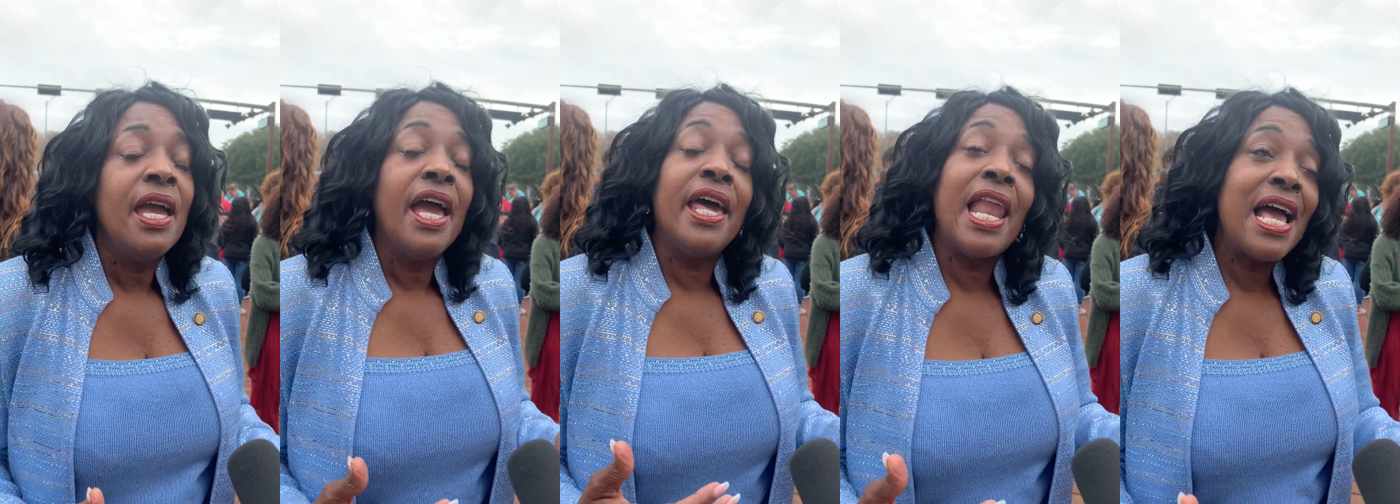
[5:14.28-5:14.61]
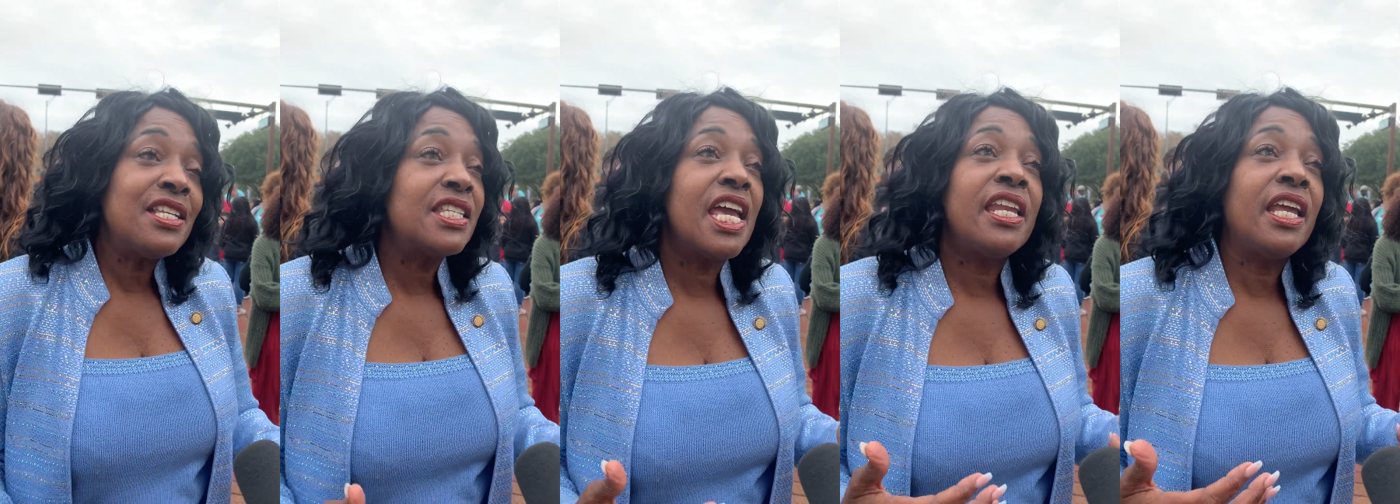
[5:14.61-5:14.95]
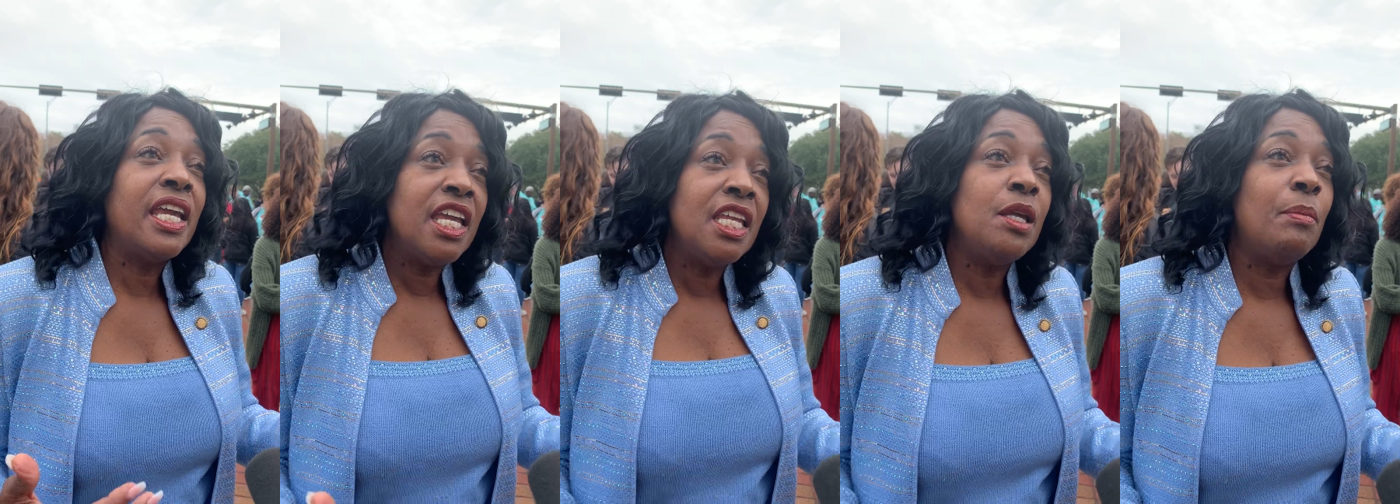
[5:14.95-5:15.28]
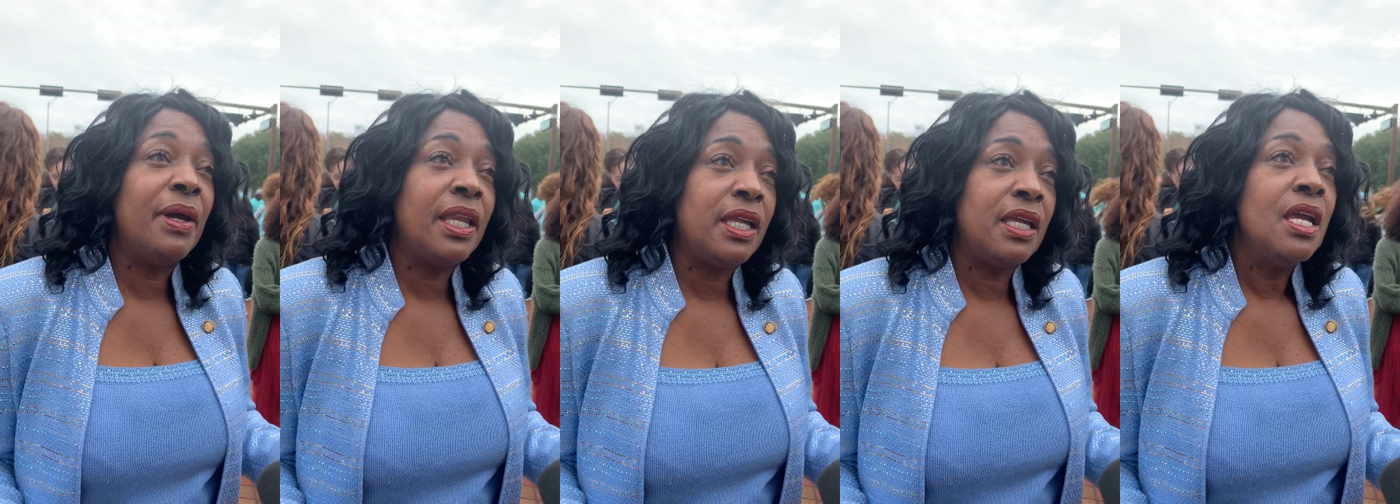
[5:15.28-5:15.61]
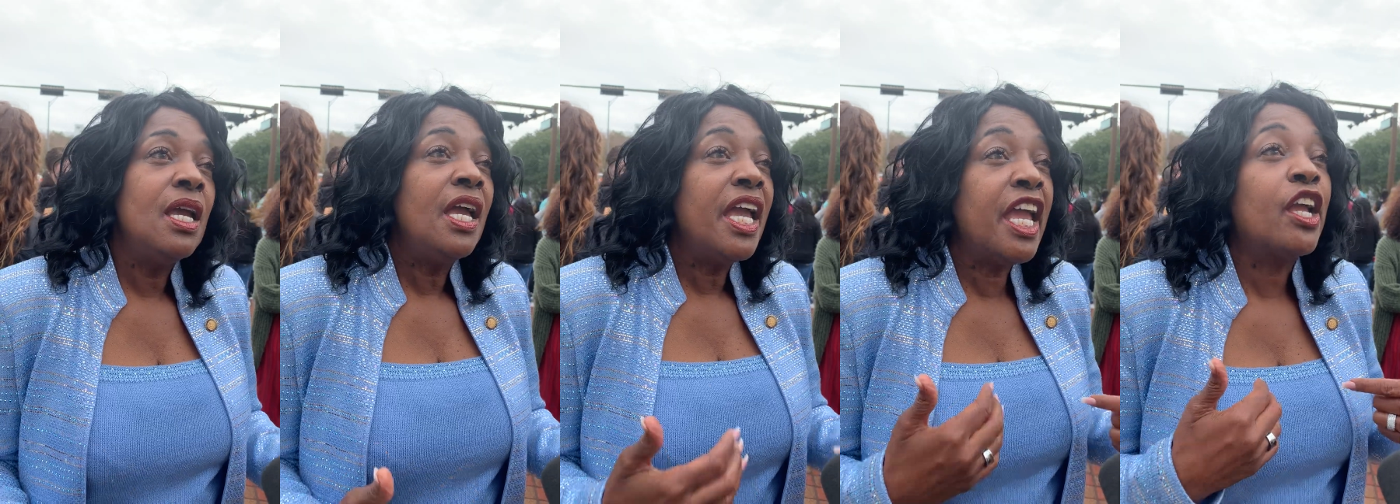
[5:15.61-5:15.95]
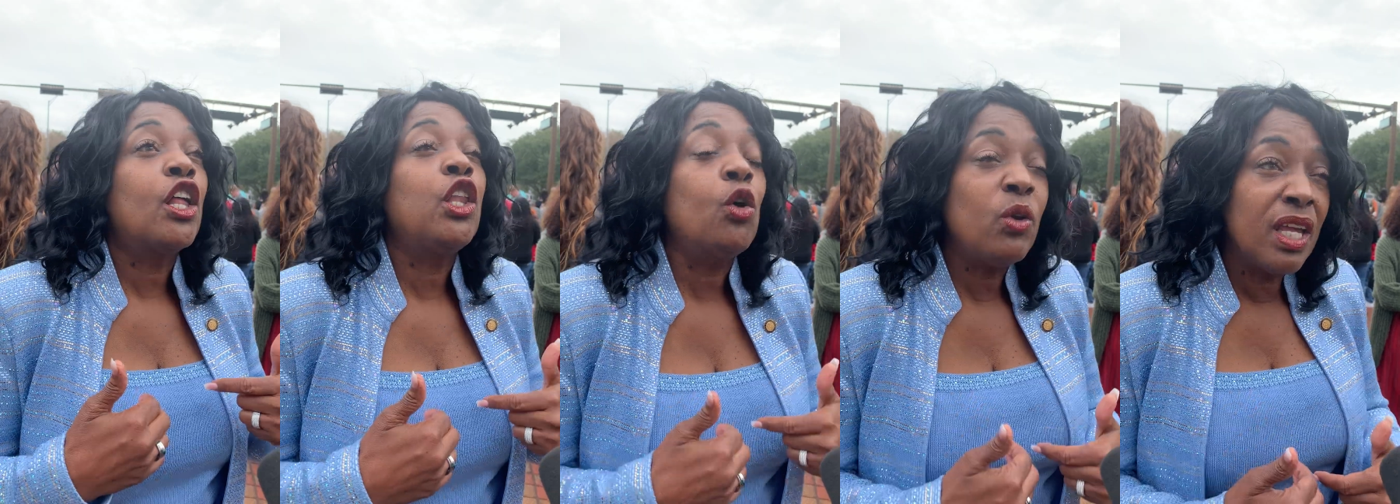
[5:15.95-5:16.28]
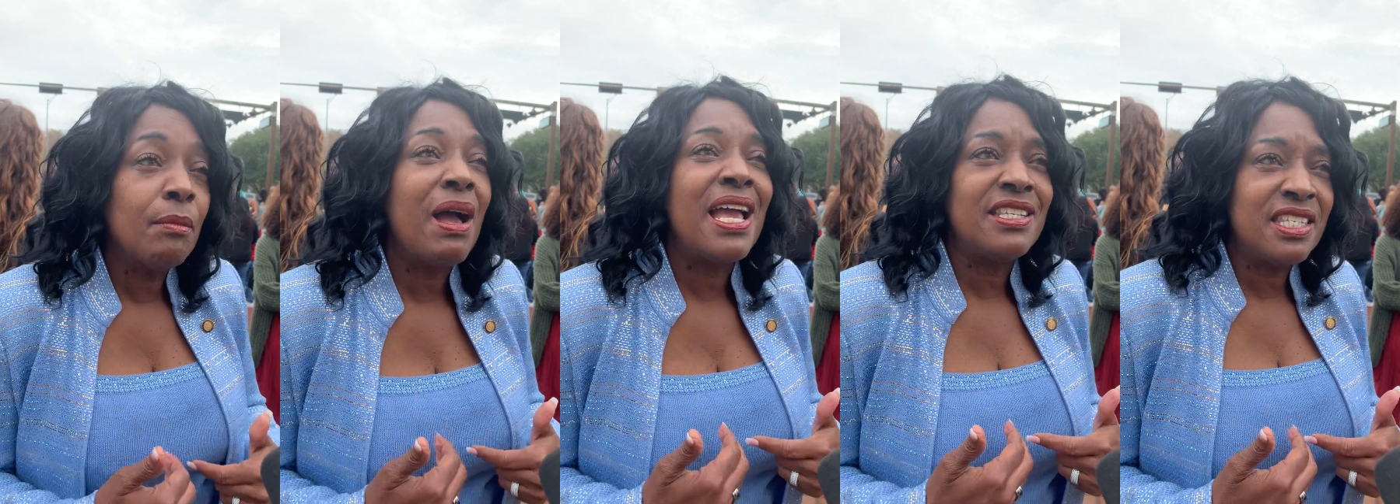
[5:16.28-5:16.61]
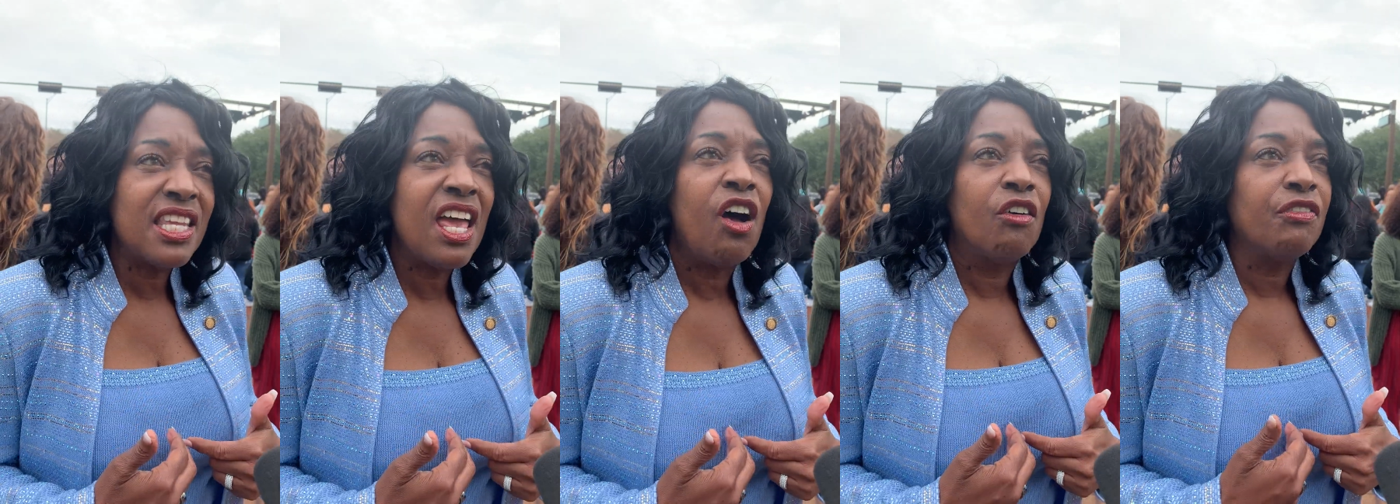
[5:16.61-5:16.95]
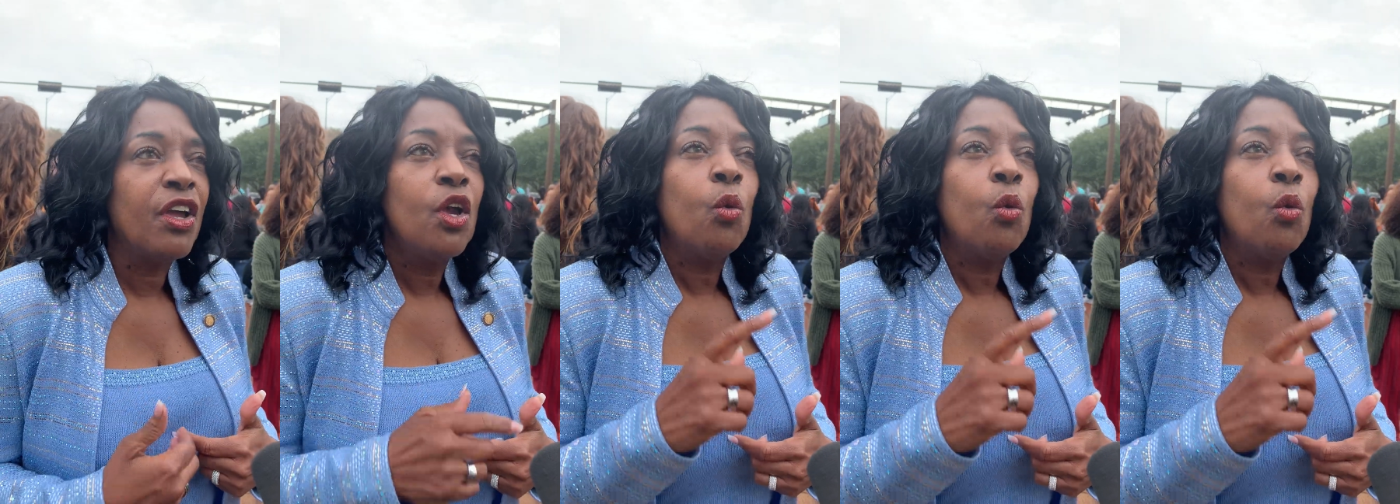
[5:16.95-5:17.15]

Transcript: And I say to anybody, including myself,